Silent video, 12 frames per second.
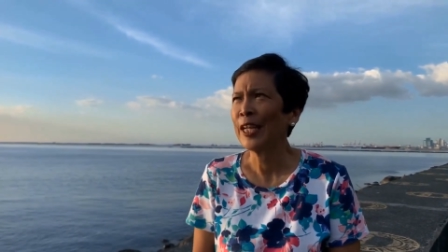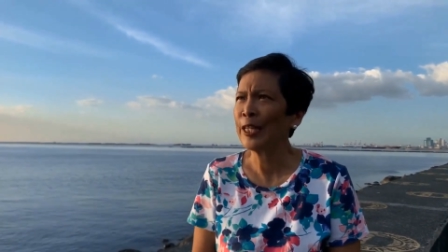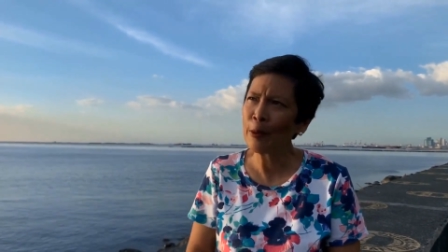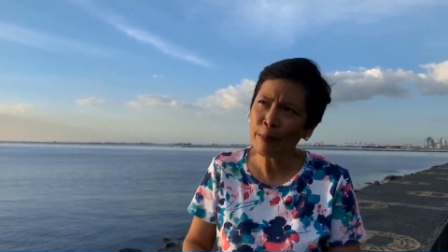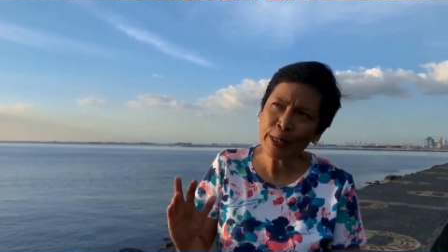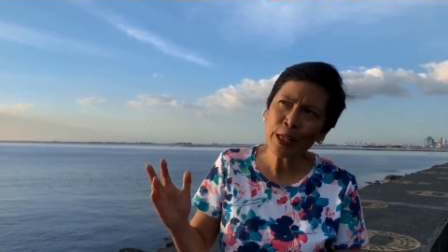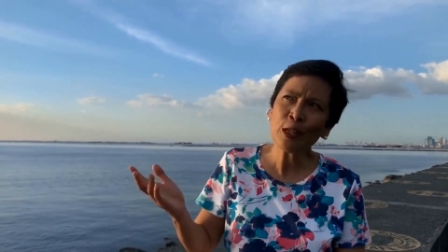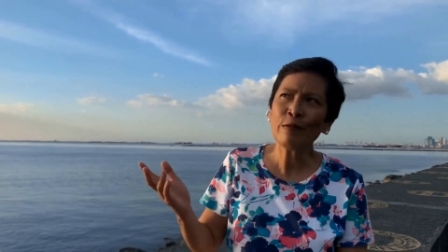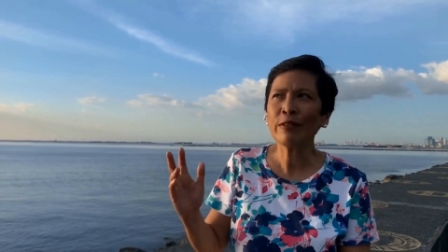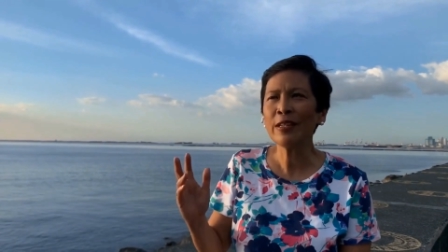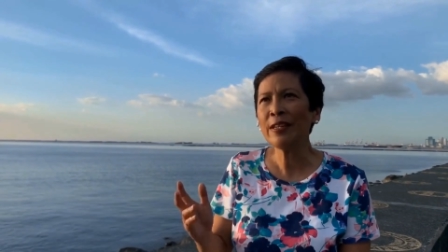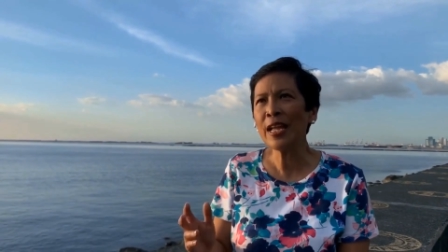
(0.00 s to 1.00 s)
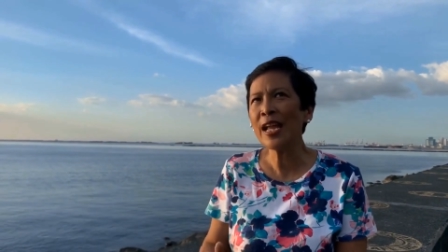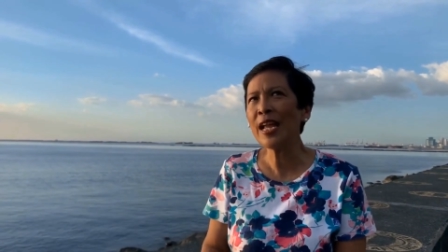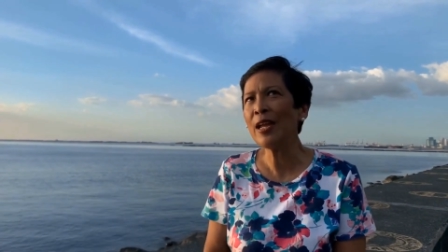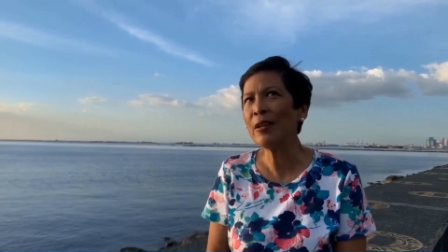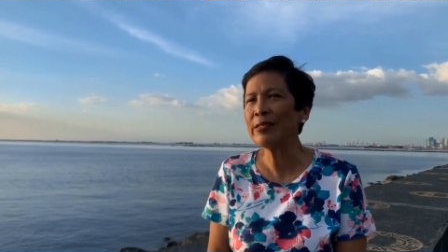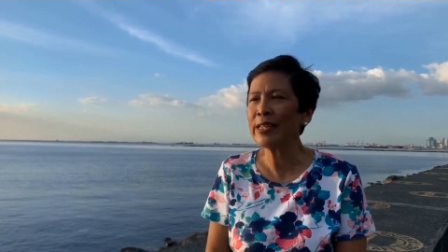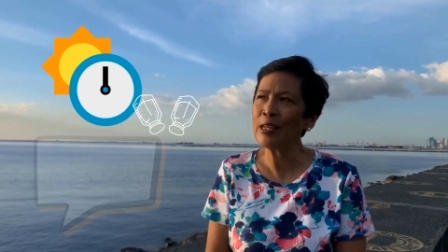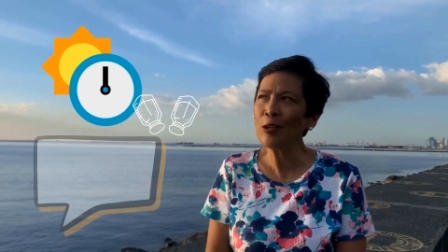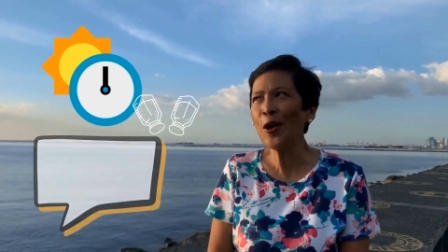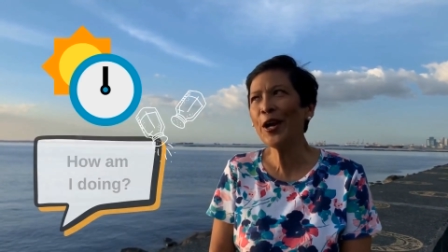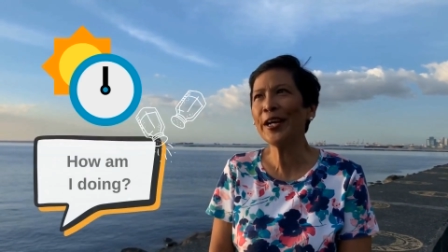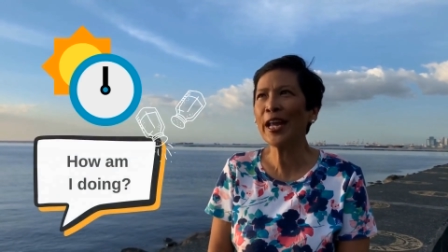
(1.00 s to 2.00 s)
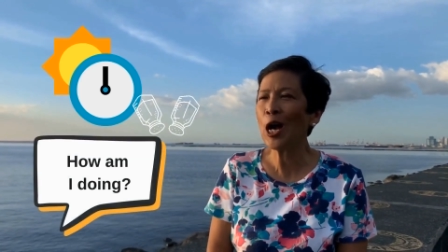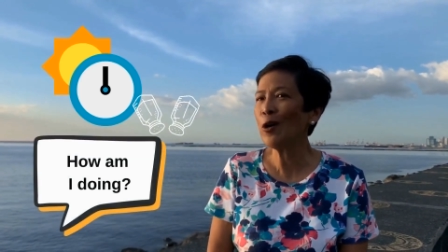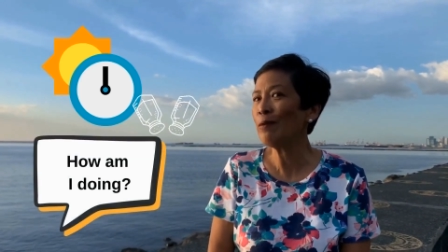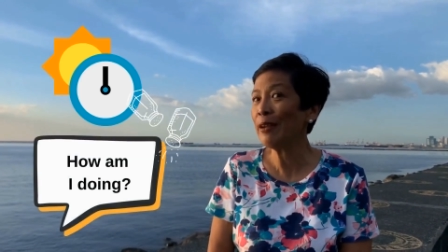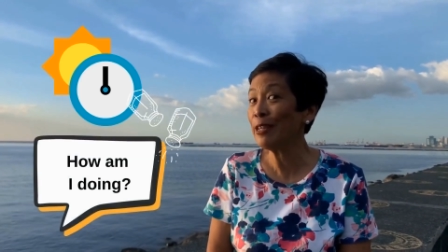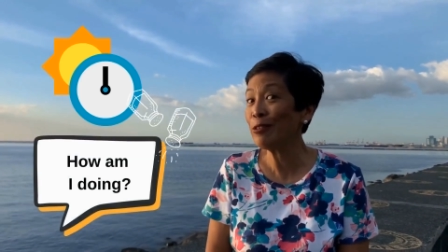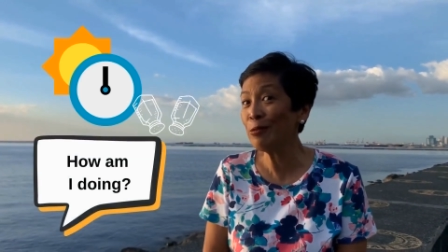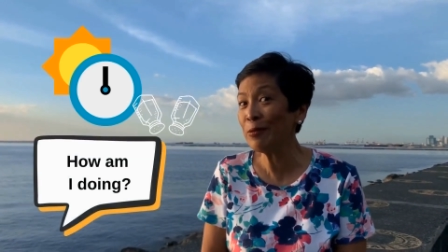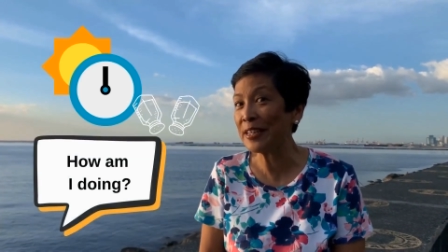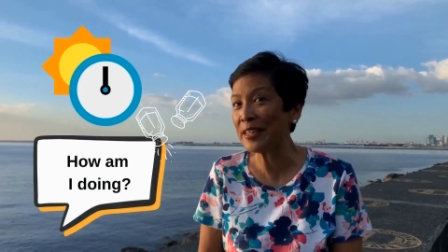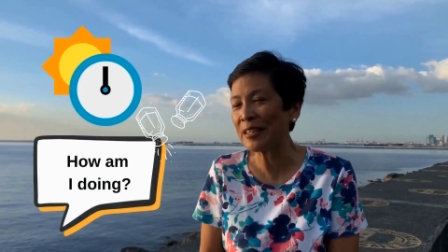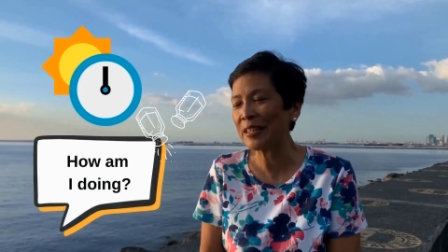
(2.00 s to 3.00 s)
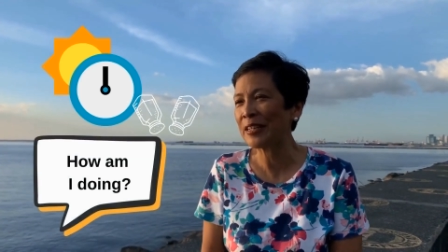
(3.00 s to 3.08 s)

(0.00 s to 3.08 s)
In the middle of the day, say, Lord, how am I doing?